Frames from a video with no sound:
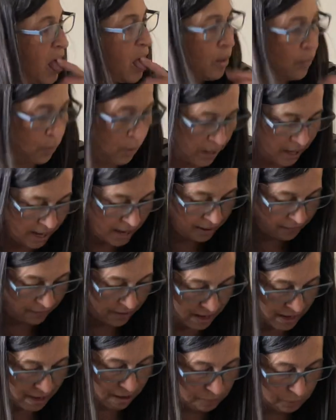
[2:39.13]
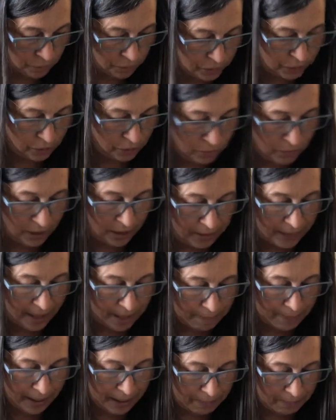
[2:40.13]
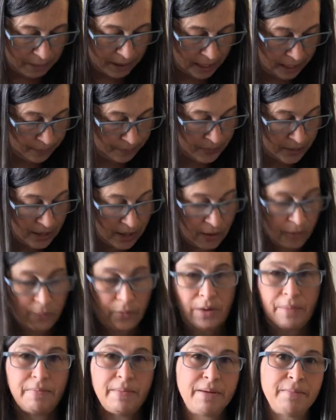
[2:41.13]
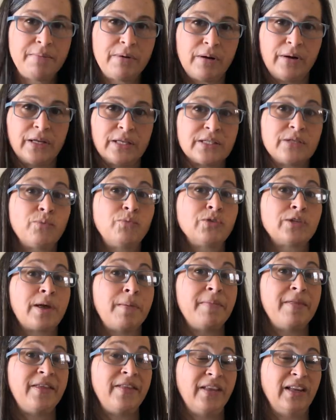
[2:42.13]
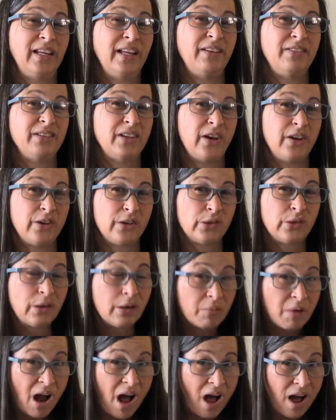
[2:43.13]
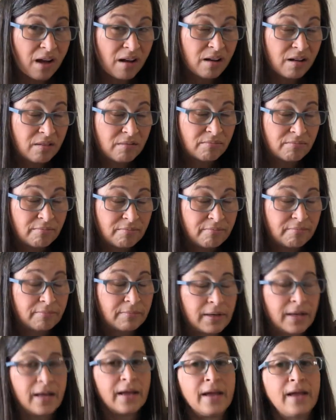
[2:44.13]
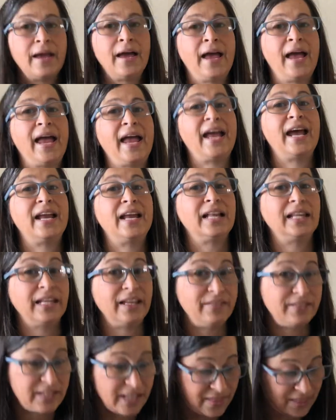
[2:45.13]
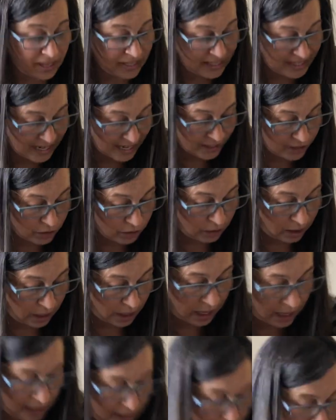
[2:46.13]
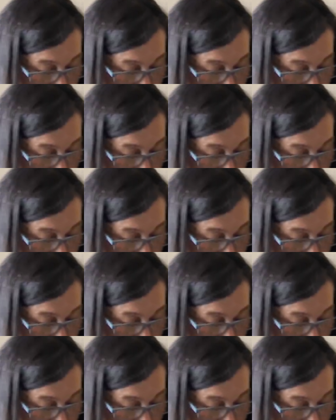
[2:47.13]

What kind of animal do you think that might be? Remember, it's something that lives under a rock, and it lives in the desert climate.